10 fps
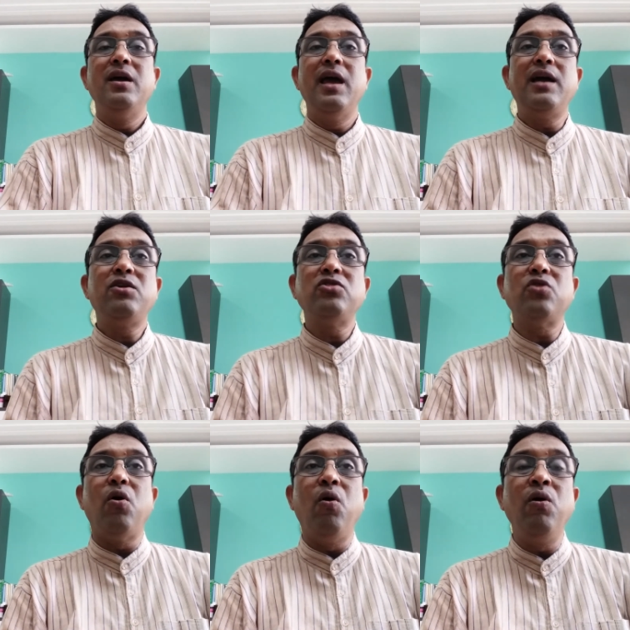across
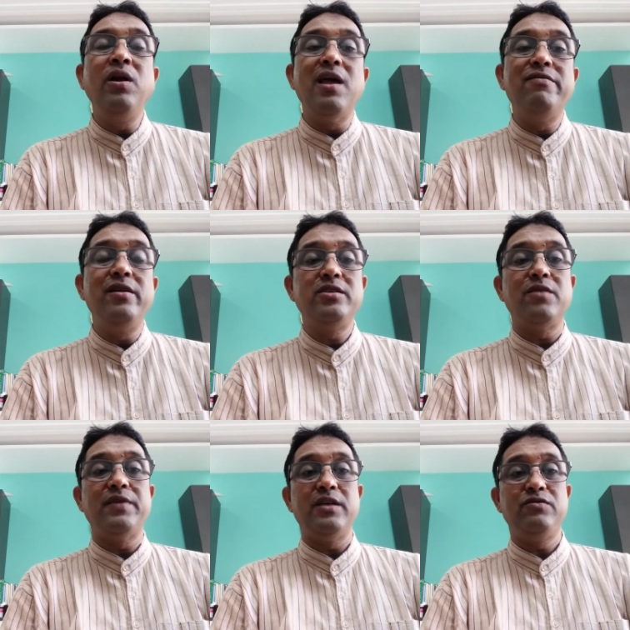all levels
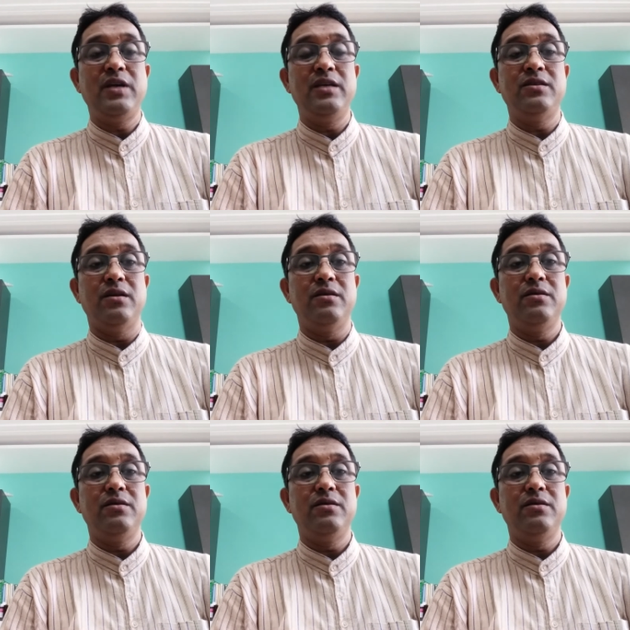of education.